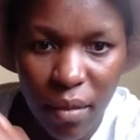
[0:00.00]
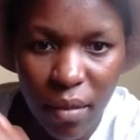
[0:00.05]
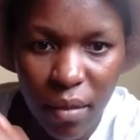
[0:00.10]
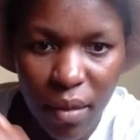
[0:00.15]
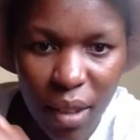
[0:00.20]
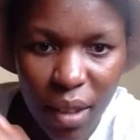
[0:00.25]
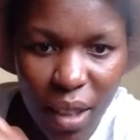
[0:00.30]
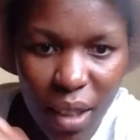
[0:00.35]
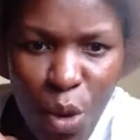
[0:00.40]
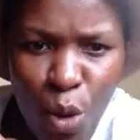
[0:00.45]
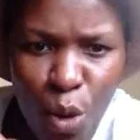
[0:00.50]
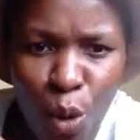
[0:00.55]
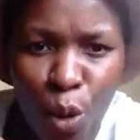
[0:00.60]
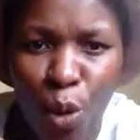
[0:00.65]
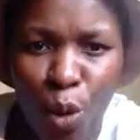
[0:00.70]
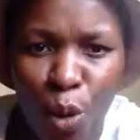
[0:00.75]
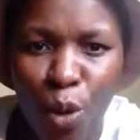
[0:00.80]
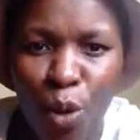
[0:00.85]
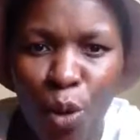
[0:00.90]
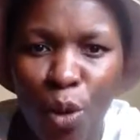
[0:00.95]

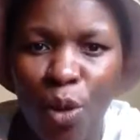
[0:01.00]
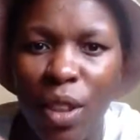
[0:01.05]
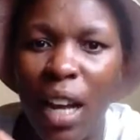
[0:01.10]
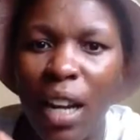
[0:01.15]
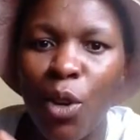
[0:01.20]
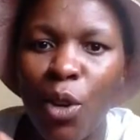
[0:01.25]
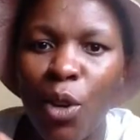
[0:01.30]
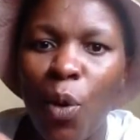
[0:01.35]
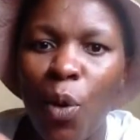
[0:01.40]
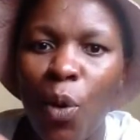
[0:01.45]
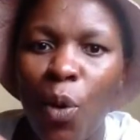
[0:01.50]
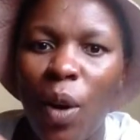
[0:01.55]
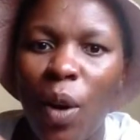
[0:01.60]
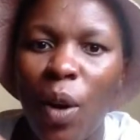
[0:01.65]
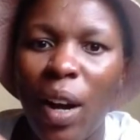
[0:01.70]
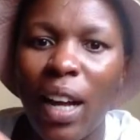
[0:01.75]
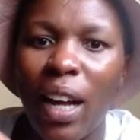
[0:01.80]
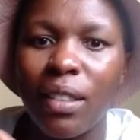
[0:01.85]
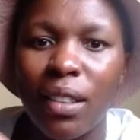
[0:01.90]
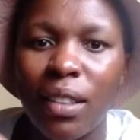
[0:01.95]
No, there are no
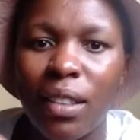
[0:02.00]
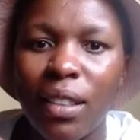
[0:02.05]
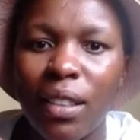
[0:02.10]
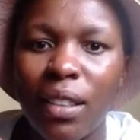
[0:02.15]
ants.